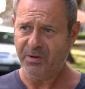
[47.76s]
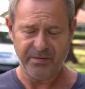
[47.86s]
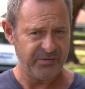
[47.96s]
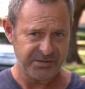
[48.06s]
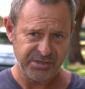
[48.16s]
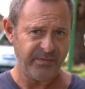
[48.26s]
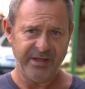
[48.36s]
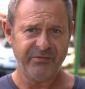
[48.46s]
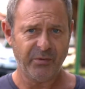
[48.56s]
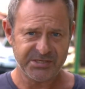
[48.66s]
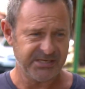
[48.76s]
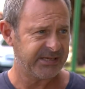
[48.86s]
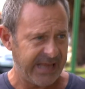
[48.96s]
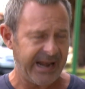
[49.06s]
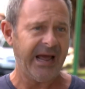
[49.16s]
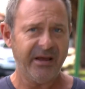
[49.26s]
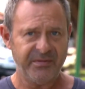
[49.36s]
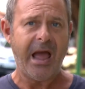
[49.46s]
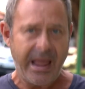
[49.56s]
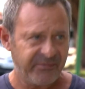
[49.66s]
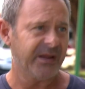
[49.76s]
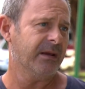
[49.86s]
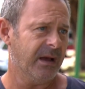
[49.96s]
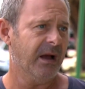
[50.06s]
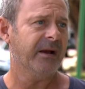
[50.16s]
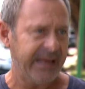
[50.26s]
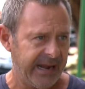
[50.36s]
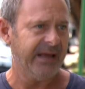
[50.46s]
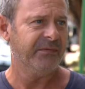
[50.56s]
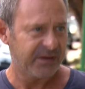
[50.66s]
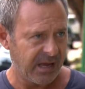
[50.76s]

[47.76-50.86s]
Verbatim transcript: at the top of their voices, get out of the car, get out of the